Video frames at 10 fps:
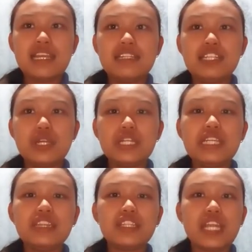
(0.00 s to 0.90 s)
the
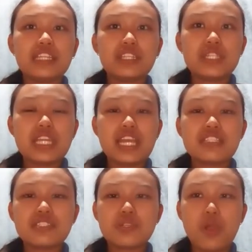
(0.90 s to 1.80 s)
audit criteria
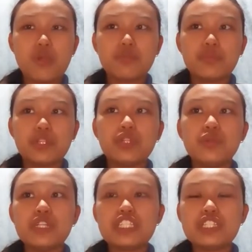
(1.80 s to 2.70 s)
and scope
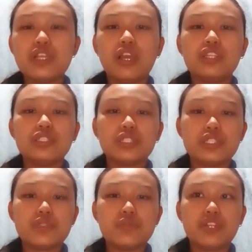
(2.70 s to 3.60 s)
to which the
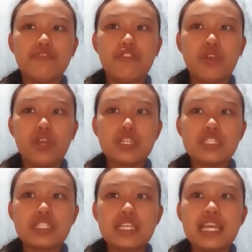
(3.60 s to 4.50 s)
auditors will
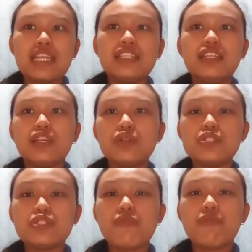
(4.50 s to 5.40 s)
focus, the
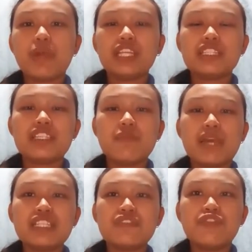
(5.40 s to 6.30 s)
rules of
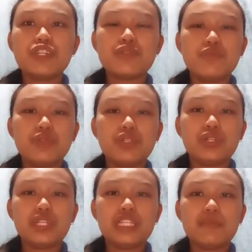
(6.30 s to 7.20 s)
participants for smooth
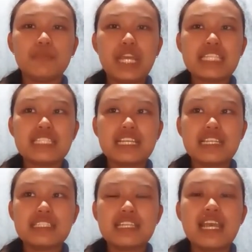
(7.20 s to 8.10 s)
audit
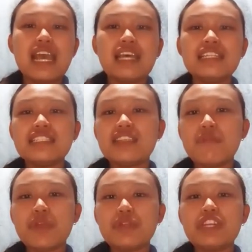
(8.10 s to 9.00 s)
processes, and the
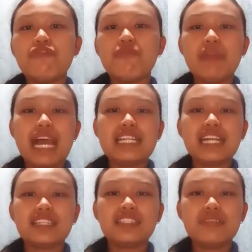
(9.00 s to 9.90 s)
summary of
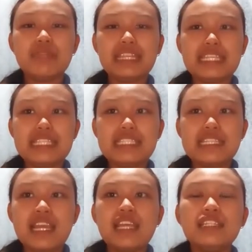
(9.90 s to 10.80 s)
planned
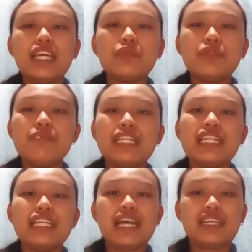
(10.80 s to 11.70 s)
activities that would be
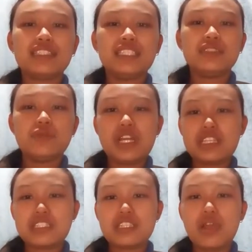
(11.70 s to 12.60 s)
conducted
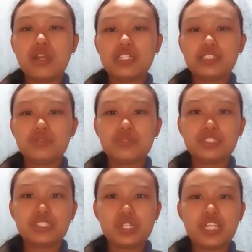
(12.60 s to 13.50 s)
once the audit
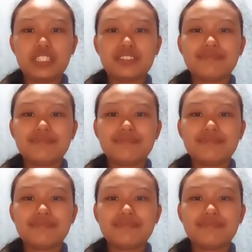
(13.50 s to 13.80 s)
will start.